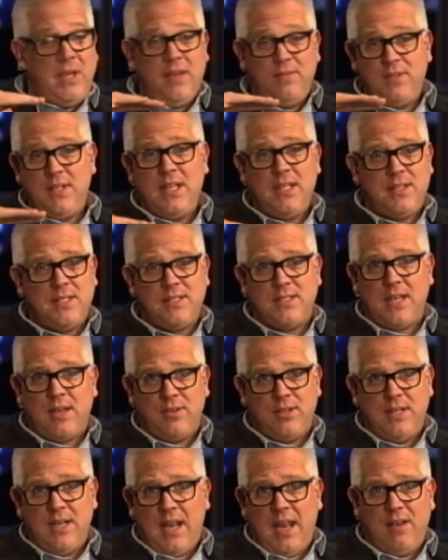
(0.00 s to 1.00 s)
to get this
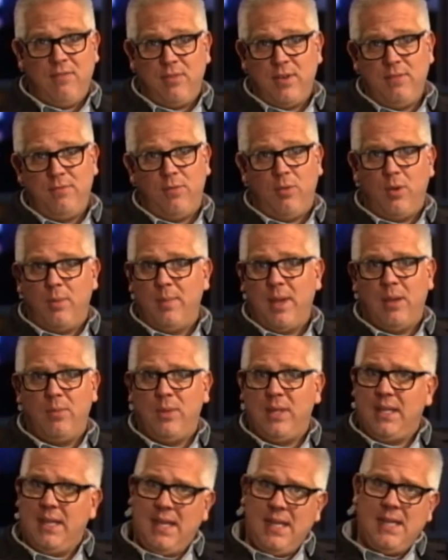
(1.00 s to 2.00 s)
out in every format
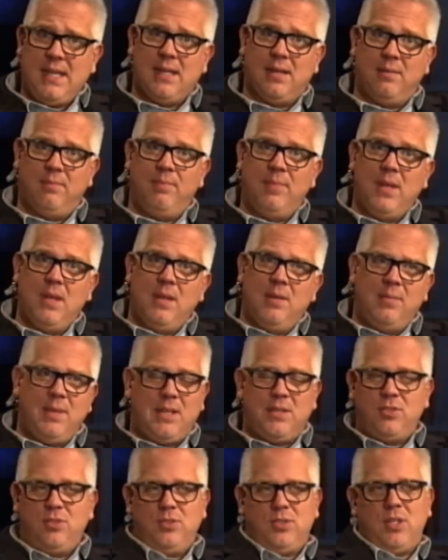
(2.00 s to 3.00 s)
we can,
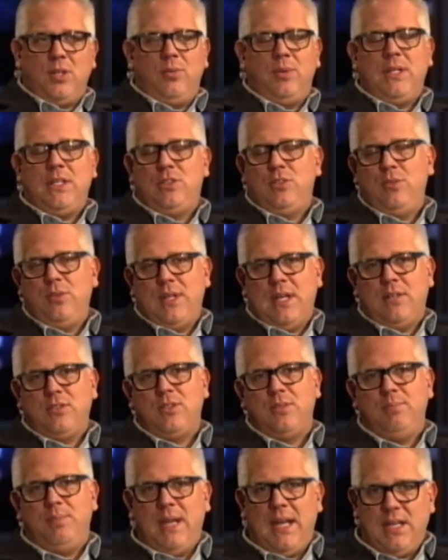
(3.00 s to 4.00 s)
because who's going to read
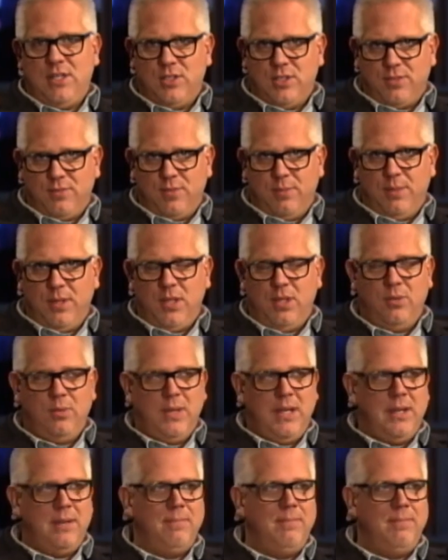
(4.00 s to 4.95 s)
2,000 pages from the UN?